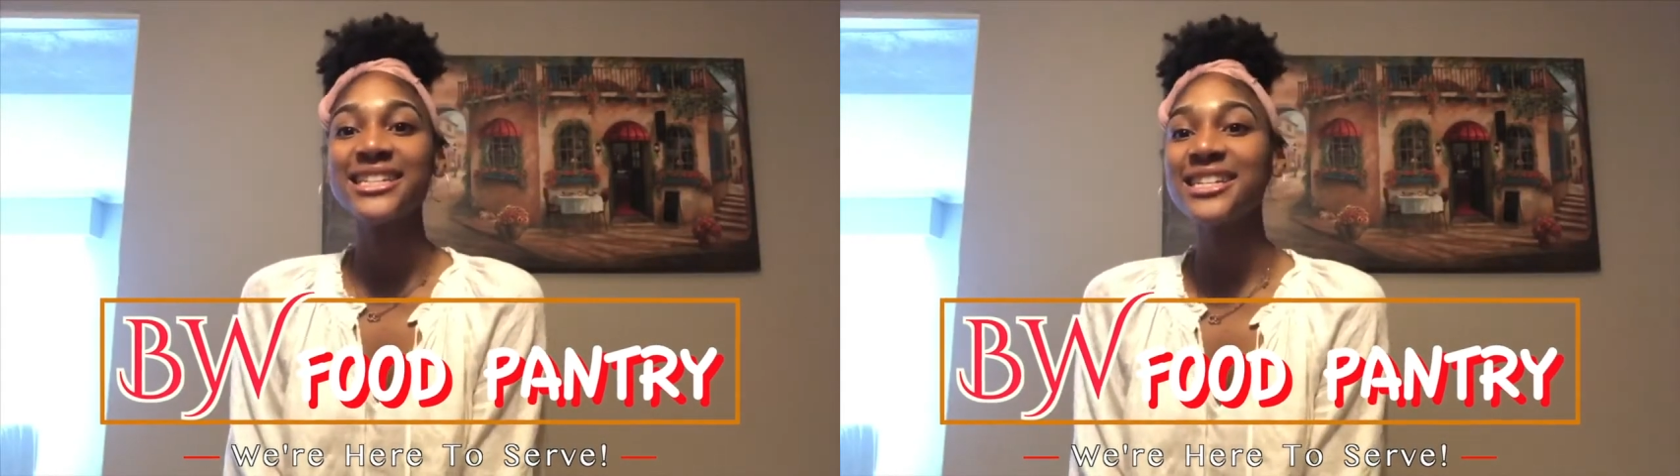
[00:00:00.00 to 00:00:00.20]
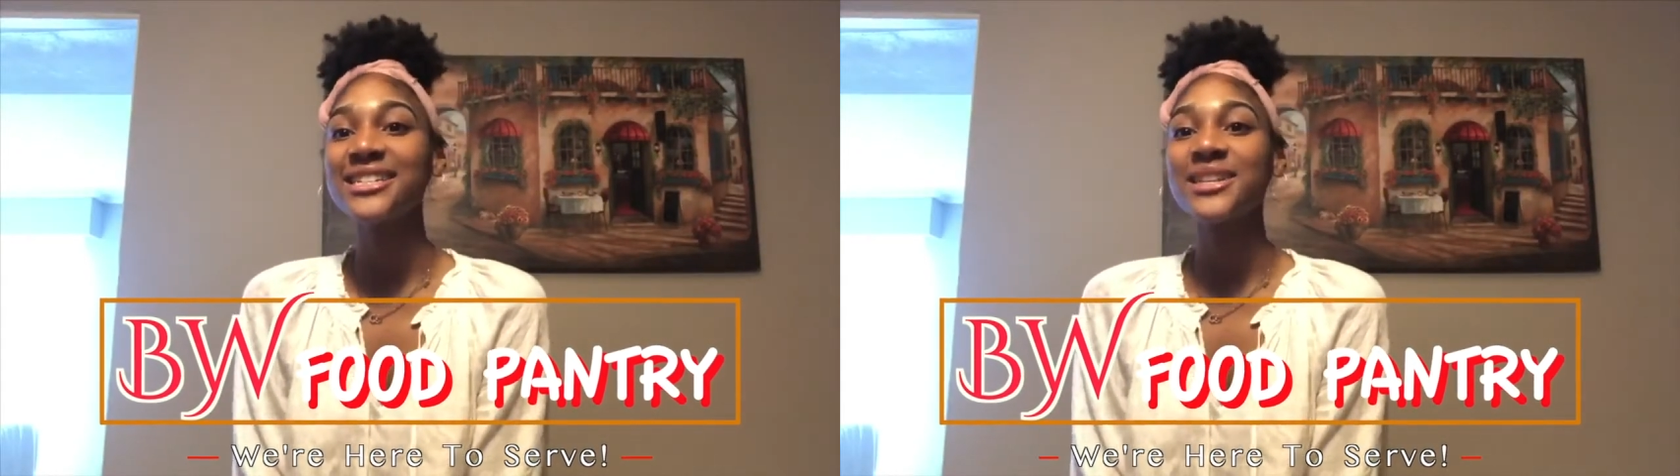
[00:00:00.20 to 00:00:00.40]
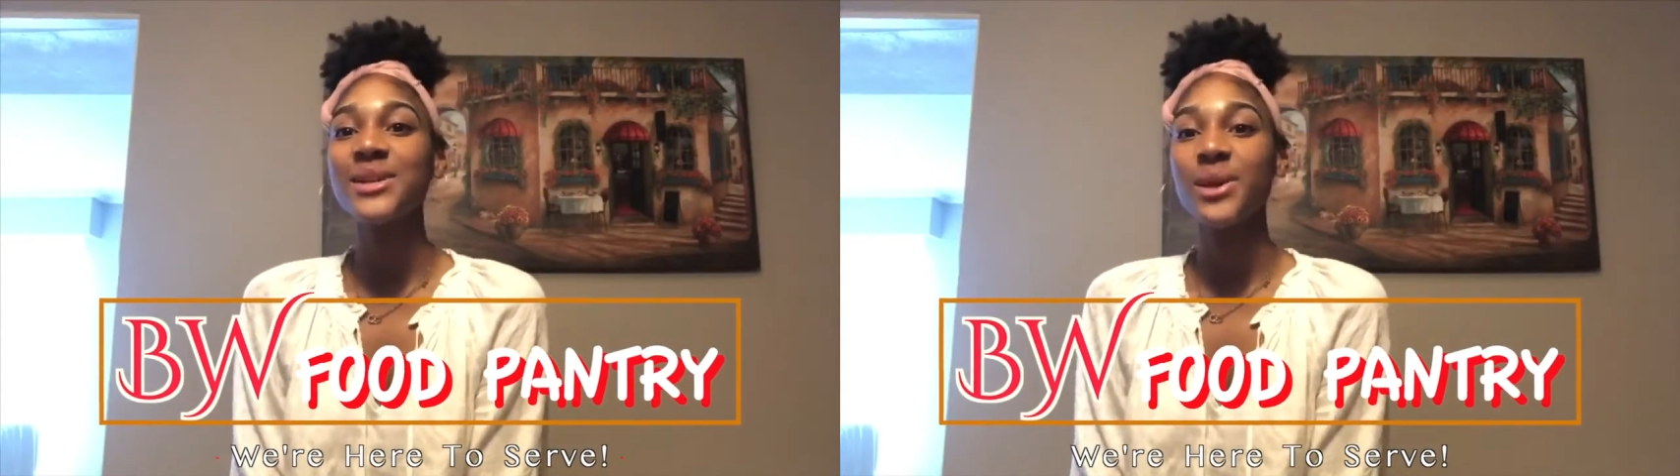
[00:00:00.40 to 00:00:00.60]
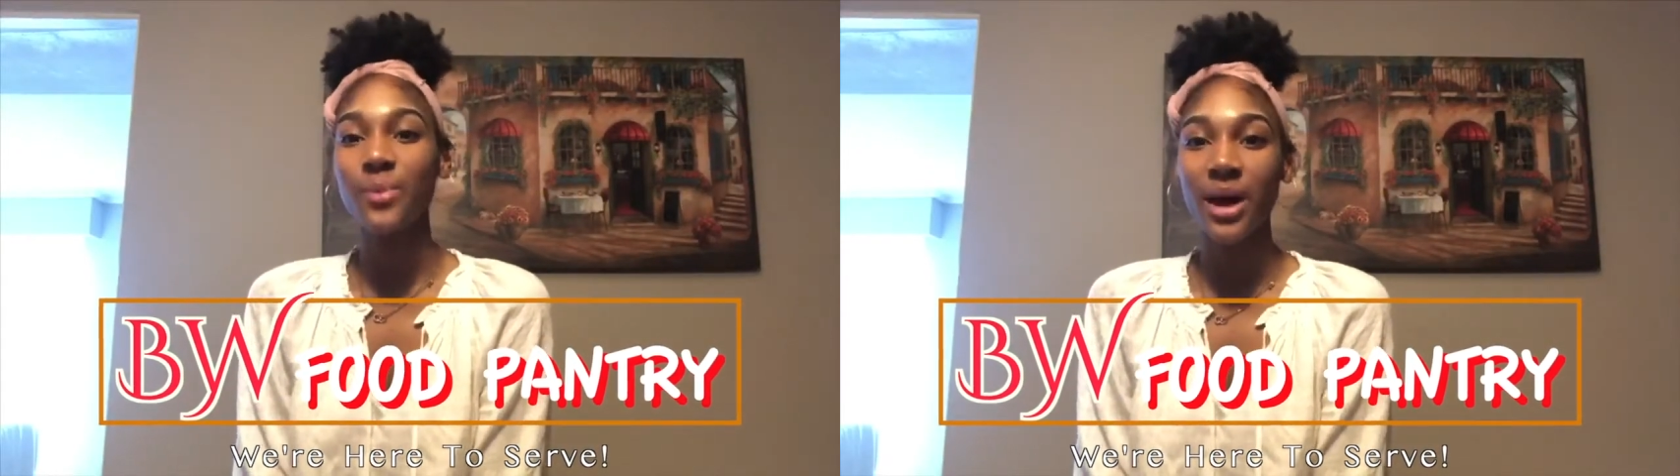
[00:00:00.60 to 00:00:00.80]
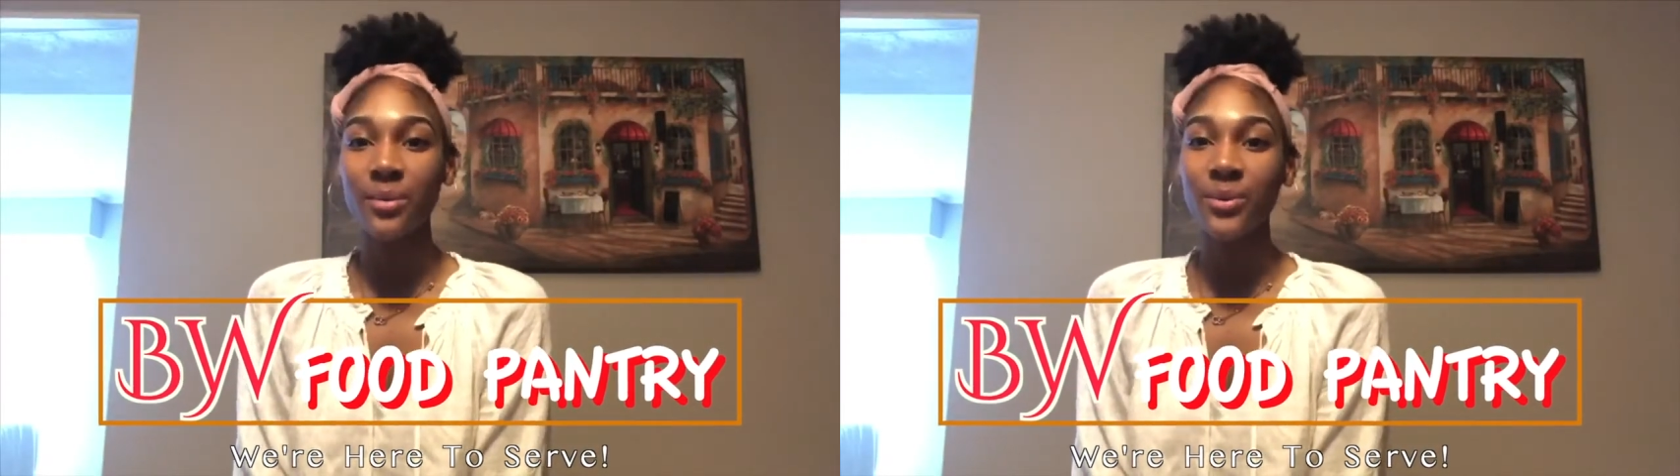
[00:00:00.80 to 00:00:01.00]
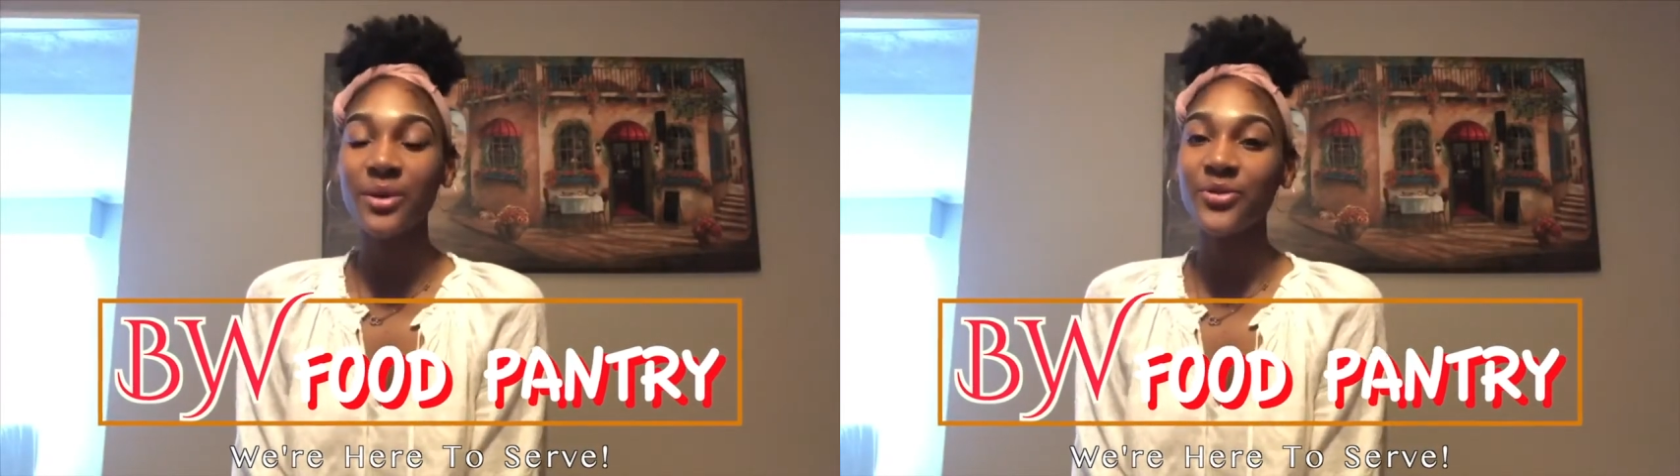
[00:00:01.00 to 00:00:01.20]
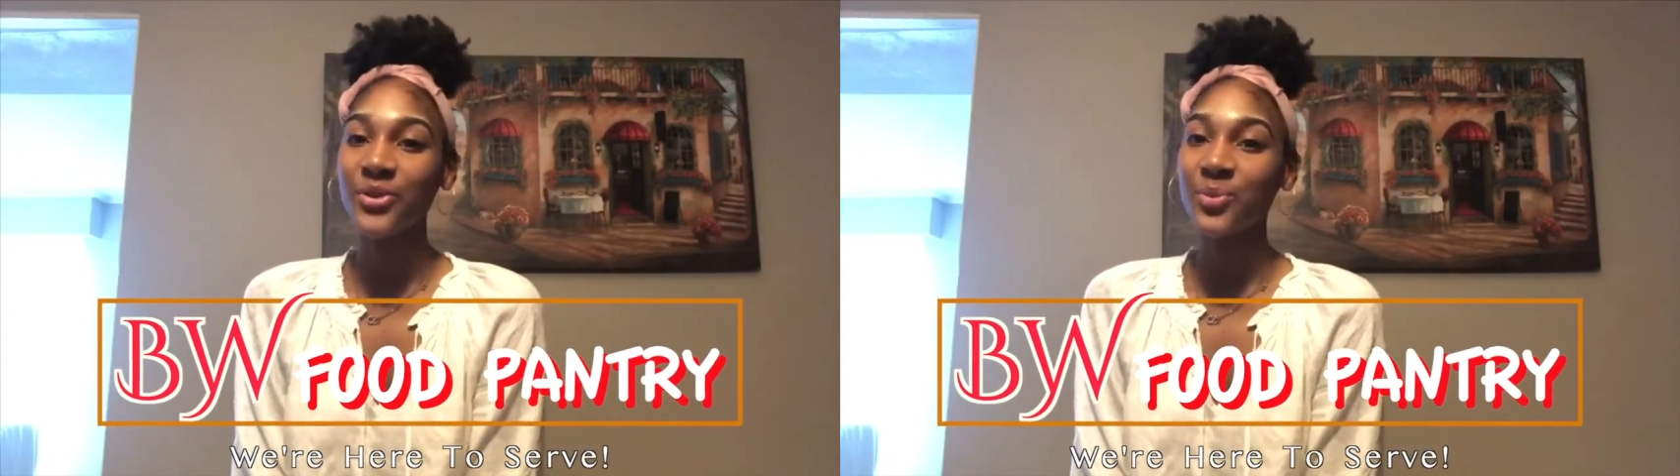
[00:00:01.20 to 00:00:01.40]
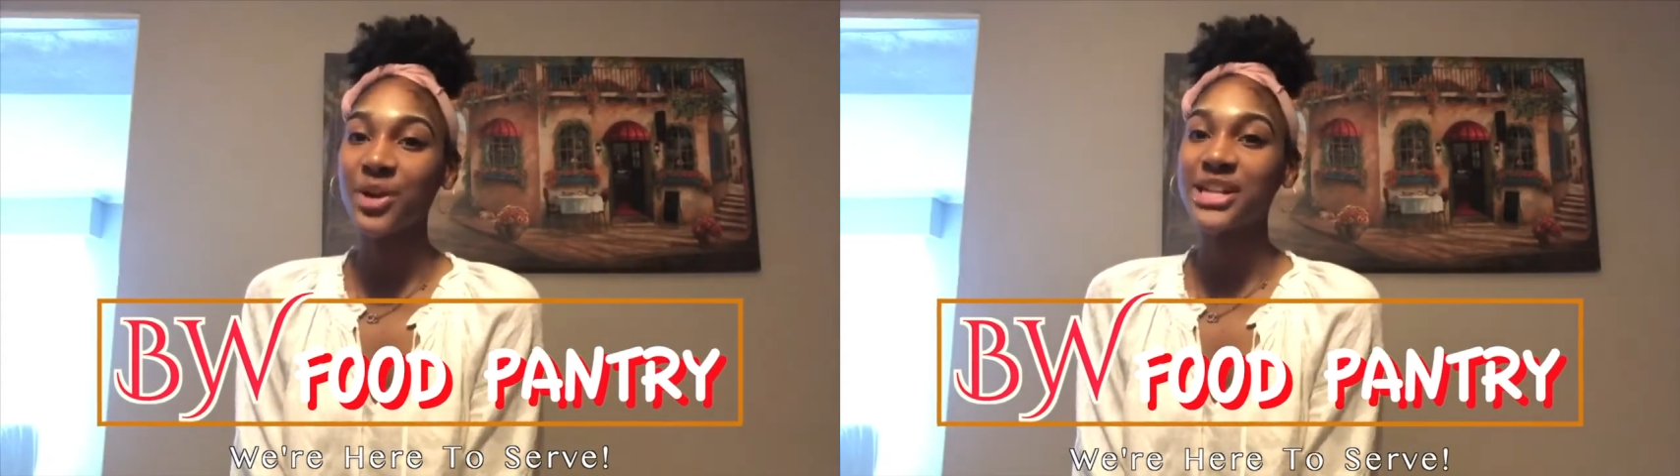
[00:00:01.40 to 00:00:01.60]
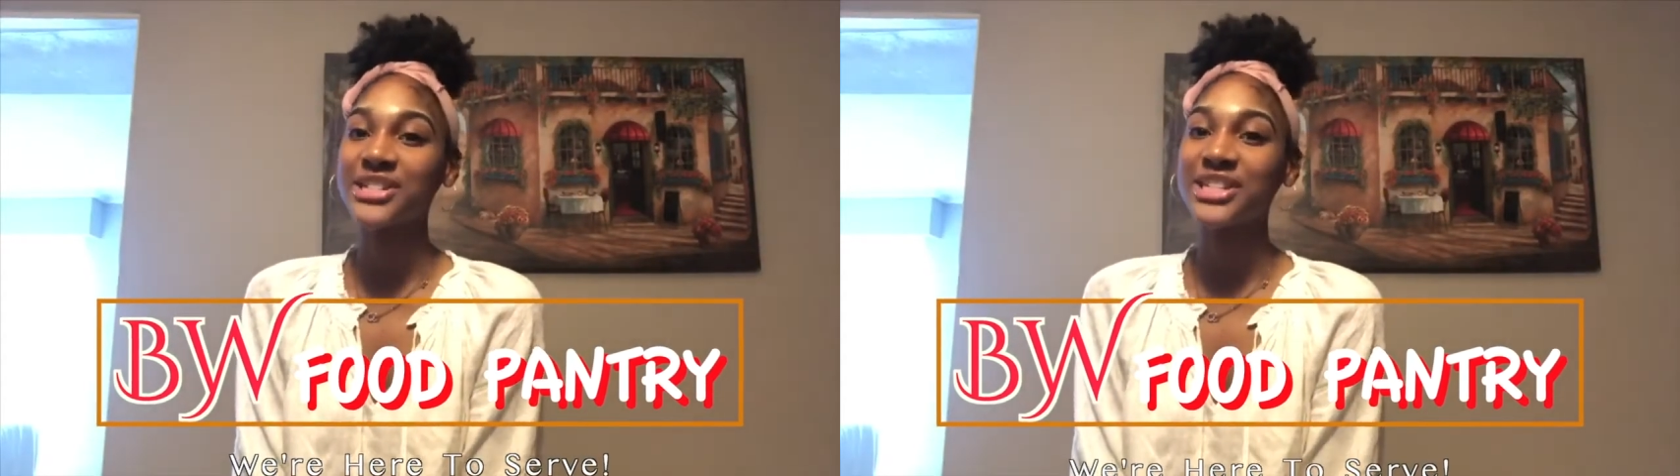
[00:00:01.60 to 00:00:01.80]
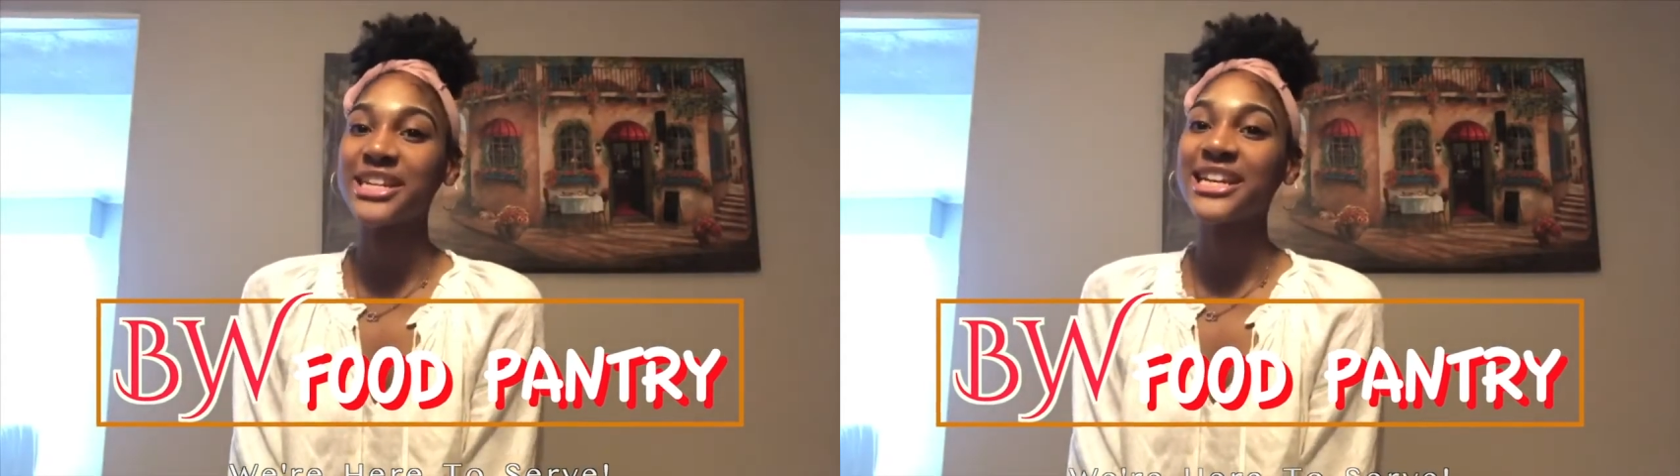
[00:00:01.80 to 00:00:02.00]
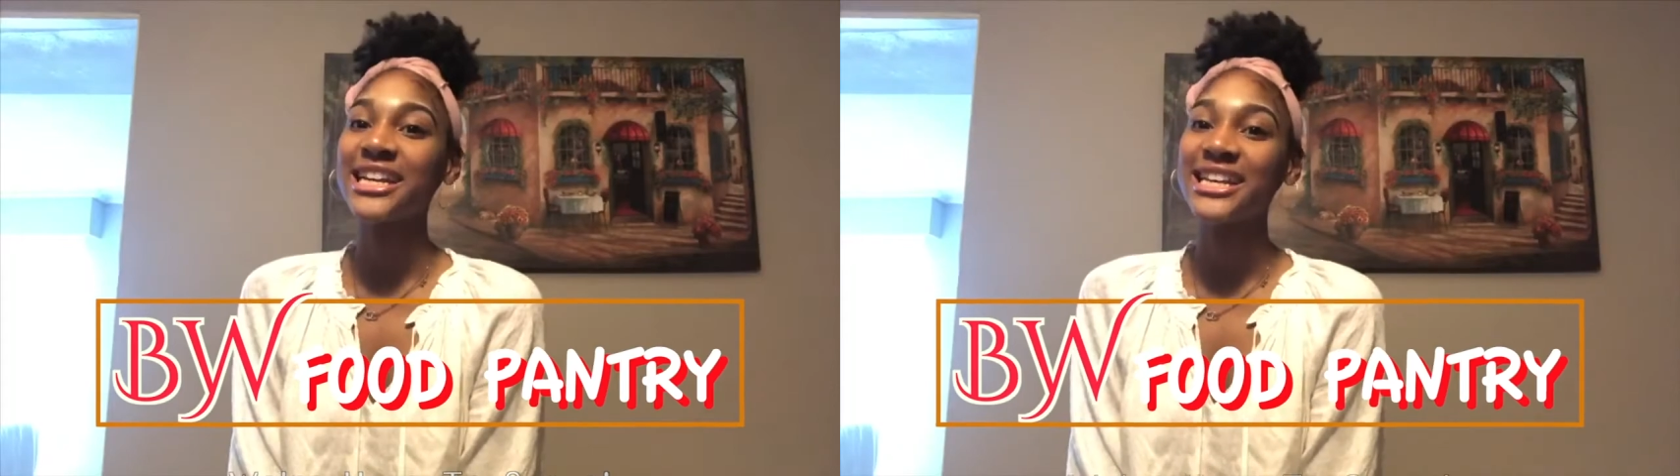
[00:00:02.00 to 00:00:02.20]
just know that Way Food Pantry